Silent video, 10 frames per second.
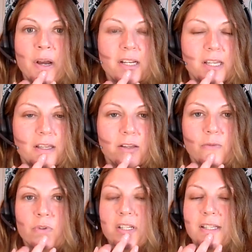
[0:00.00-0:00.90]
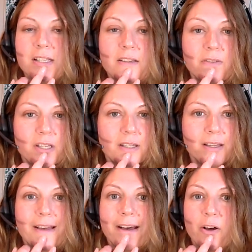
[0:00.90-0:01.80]
money,
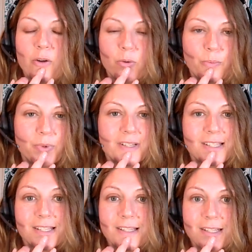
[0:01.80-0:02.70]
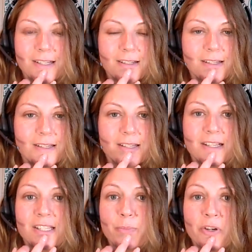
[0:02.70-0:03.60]
receiving help, assistance,
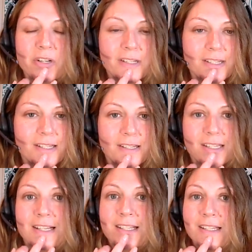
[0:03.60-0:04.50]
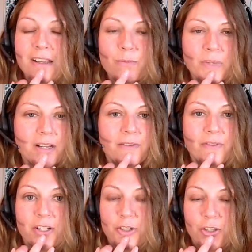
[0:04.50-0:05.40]
experiences, excitement,
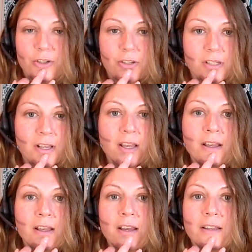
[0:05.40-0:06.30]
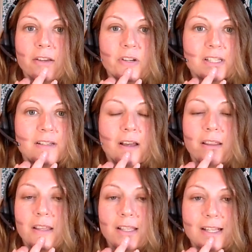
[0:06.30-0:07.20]
adventures? There is
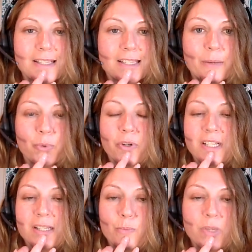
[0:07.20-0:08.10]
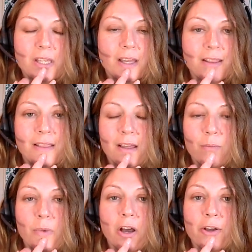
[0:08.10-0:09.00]
nothing that separates me and
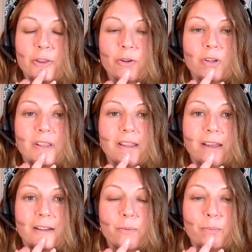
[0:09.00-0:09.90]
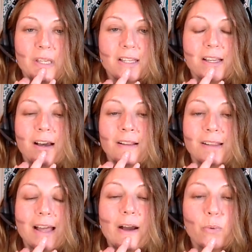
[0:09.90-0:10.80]
them other than me
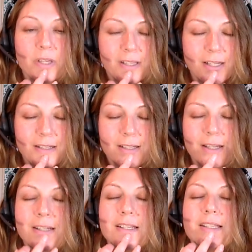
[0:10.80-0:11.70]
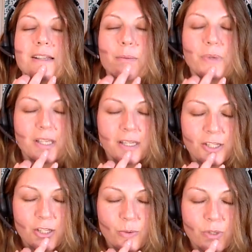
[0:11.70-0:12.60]
allowing it and stepping
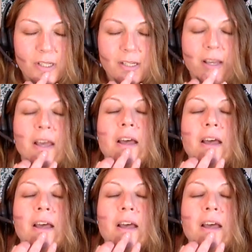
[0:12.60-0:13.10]
into it